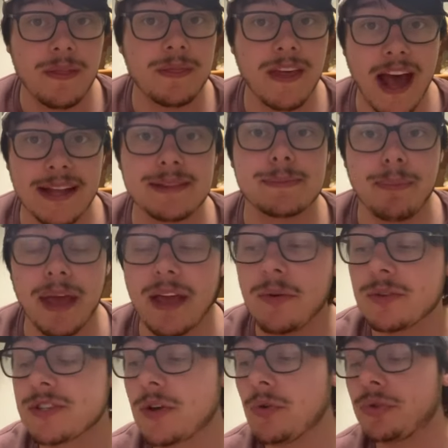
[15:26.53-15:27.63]
That's big.
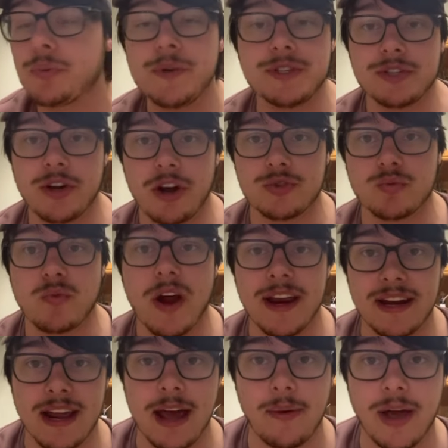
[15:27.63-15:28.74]
Let's go three stars
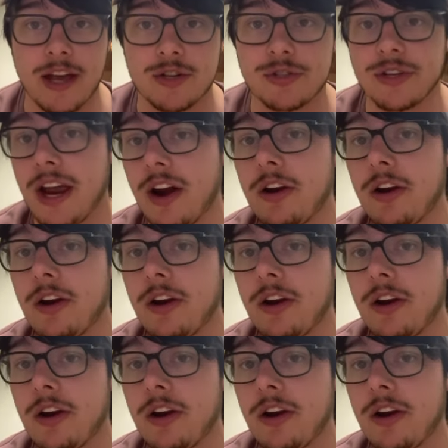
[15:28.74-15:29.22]
right now, actually.